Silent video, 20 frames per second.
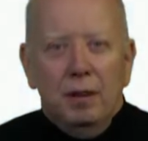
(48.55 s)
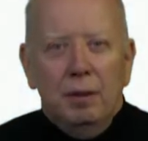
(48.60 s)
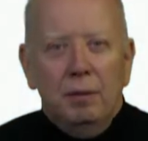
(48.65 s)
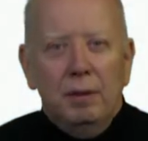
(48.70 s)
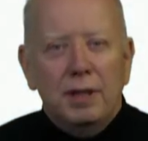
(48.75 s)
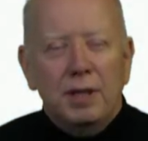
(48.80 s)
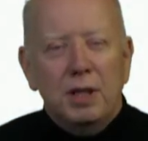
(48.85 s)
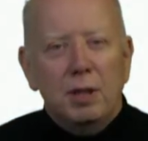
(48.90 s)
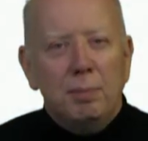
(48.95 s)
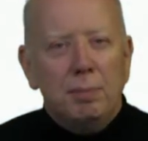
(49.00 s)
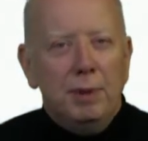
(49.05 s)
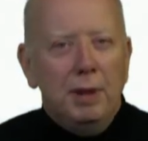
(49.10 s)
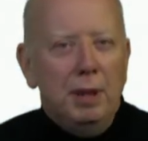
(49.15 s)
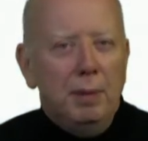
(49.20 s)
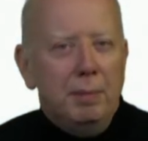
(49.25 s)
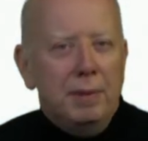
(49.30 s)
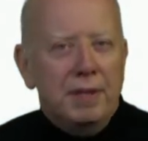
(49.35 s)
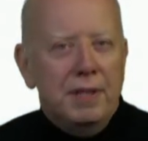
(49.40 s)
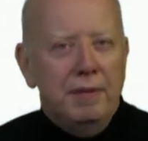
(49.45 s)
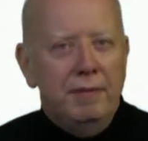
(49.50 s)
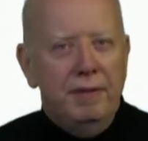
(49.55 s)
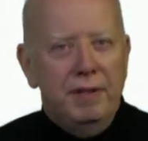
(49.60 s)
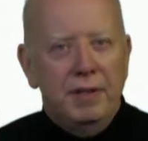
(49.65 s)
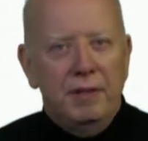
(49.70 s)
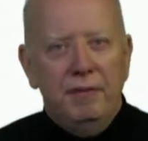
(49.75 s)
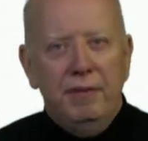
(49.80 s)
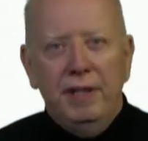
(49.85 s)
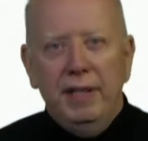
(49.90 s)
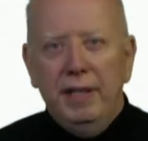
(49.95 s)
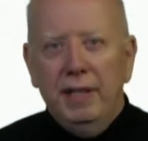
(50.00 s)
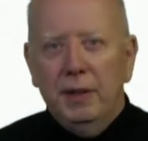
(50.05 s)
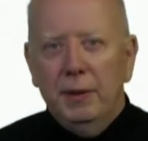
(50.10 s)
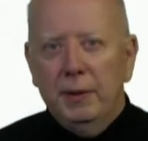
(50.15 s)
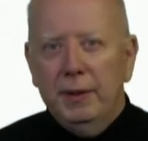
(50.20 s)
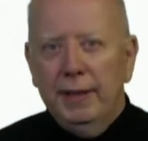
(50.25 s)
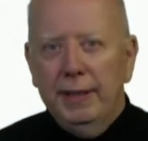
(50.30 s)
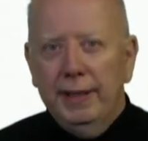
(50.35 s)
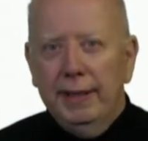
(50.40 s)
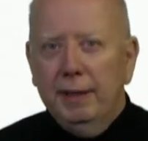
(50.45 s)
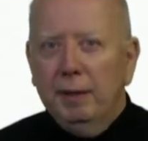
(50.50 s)
Well, what's the purpose of this video
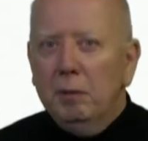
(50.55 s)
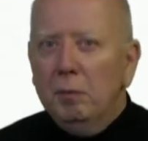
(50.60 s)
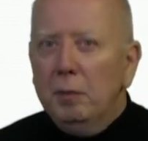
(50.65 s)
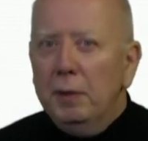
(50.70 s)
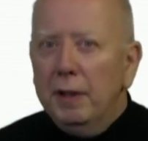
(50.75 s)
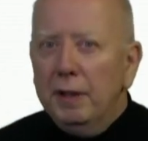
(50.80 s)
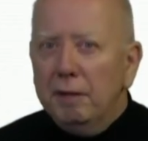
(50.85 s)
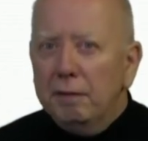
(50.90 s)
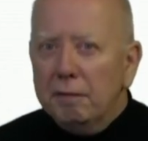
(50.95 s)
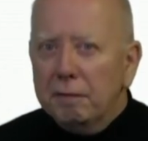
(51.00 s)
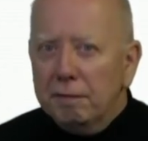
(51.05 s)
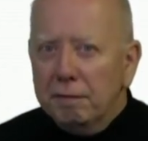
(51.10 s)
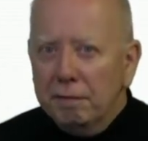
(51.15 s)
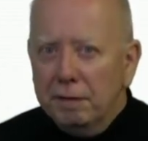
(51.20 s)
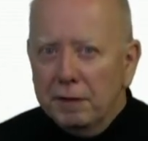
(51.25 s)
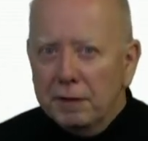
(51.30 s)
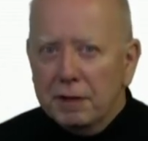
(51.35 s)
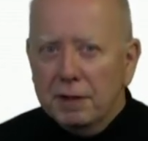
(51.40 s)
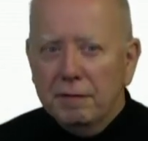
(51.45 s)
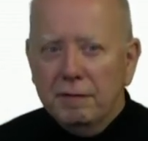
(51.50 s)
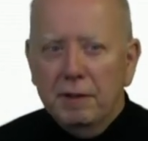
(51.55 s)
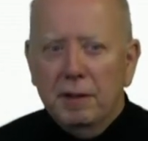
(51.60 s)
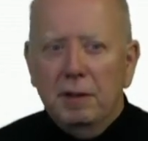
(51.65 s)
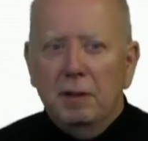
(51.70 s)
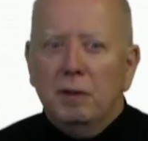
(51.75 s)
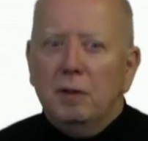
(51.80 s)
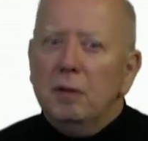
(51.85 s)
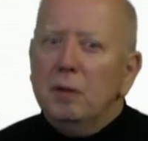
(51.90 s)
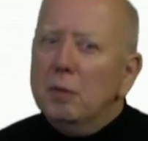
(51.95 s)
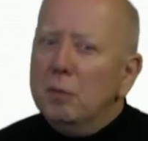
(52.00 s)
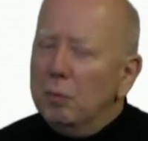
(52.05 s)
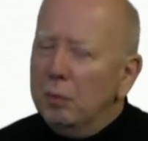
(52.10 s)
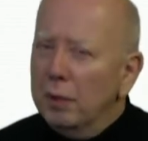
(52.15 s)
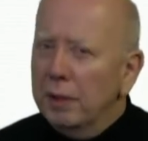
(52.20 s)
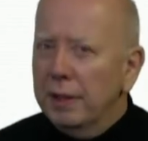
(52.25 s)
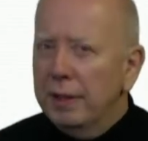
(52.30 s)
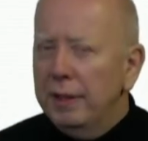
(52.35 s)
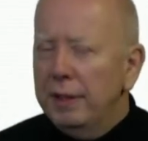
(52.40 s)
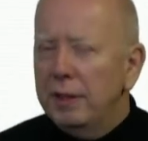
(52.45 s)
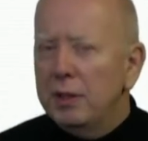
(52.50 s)
today? Well, first of all,
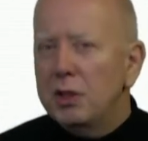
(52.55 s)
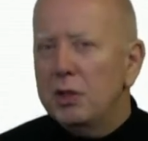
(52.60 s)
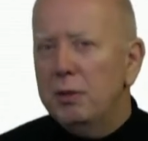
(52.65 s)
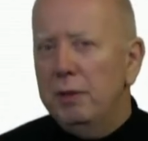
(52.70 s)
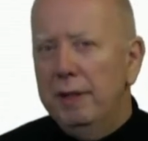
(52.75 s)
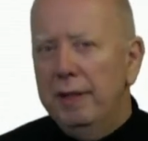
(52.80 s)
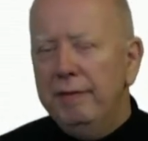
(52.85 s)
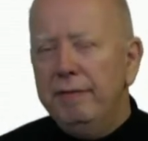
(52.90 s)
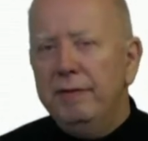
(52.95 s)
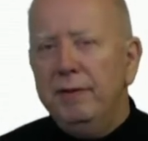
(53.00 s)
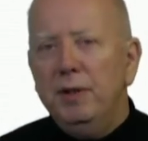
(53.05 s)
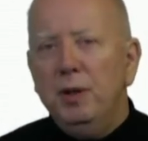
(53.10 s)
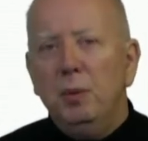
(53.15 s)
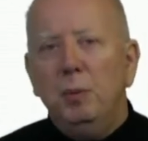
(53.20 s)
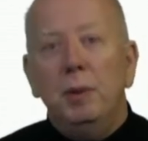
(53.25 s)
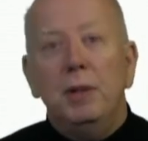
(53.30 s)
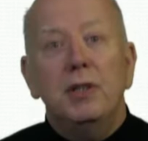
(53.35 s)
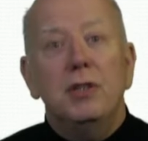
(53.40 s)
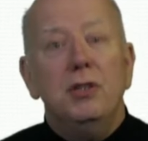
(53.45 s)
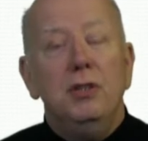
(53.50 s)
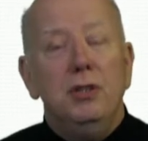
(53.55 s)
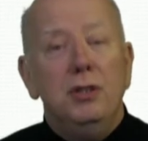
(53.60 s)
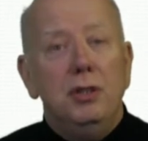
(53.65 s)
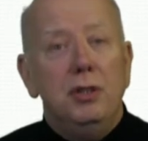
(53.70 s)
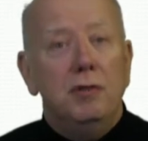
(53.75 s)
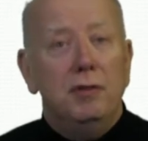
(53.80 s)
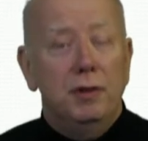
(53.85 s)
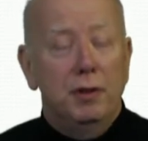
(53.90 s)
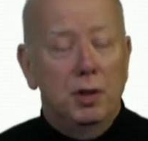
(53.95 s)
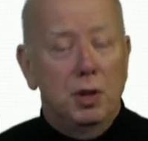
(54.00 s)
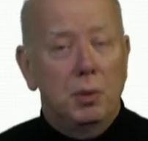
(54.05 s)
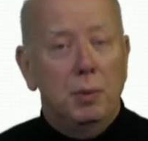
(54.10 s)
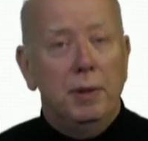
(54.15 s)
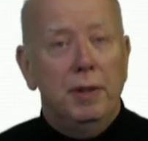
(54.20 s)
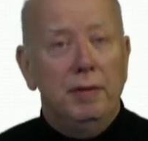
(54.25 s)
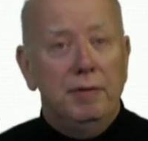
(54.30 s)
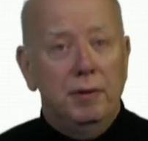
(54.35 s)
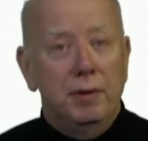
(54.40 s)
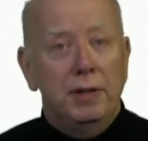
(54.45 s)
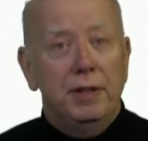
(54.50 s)
we're going to describe for you what's new for the
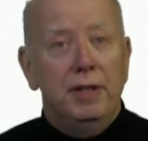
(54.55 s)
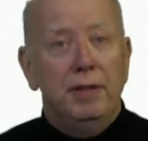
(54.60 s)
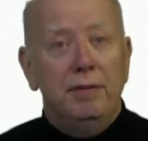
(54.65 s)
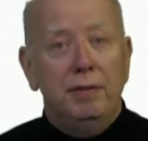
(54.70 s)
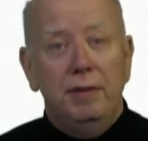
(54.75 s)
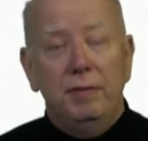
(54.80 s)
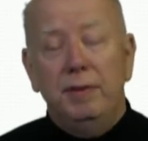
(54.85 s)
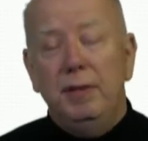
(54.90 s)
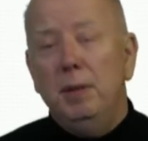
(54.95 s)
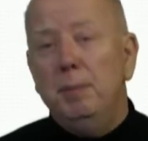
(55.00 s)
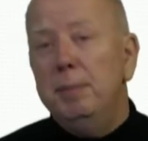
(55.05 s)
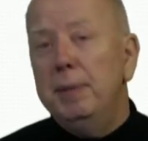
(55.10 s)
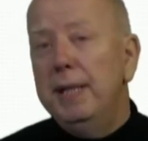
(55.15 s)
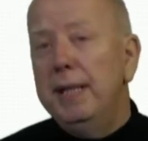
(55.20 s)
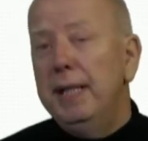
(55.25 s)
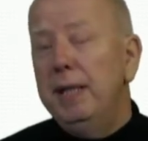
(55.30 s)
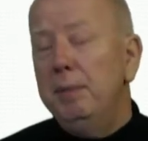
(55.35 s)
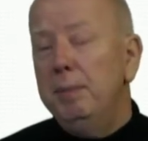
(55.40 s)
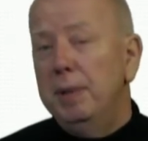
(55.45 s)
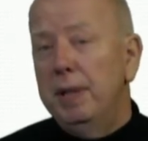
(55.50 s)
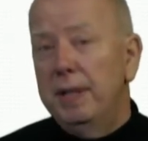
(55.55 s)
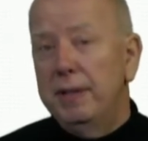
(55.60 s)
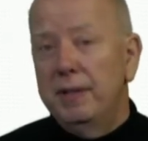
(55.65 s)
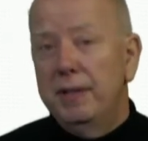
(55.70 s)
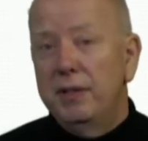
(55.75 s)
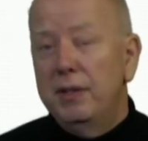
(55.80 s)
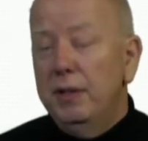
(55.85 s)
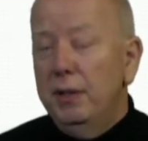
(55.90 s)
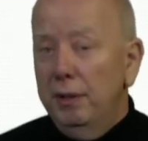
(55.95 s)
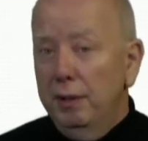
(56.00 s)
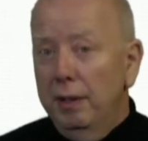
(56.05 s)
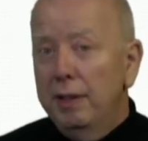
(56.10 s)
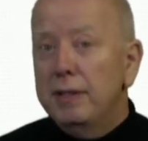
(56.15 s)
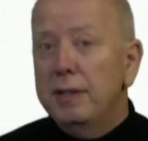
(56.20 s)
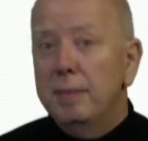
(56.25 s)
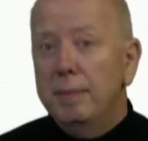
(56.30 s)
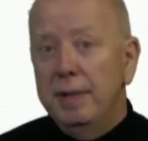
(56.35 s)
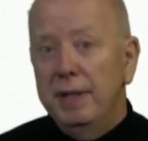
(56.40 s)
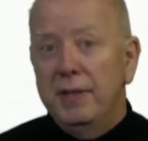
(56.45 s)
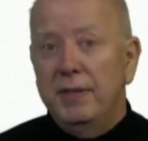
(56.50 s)
2014-15 planning process, and there
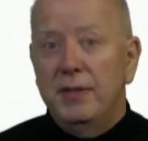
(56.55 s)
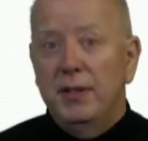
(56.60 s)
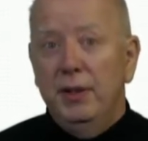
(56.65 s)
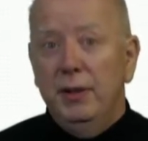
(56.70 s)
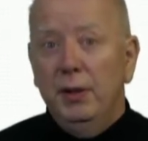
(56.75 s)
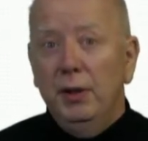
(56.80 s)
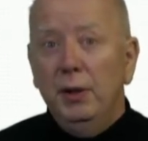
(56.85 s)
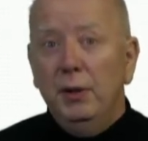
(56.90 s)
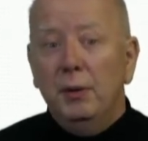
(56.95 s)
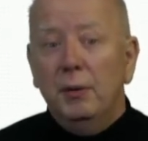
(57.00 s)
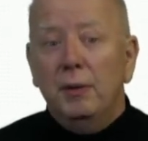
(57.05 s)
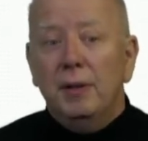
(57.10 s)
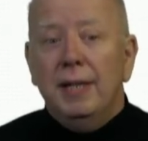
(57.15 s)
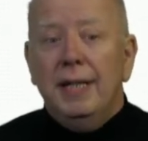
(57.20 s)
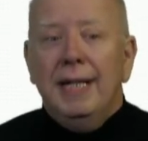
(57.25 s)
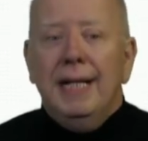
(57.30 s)
are some things that are new.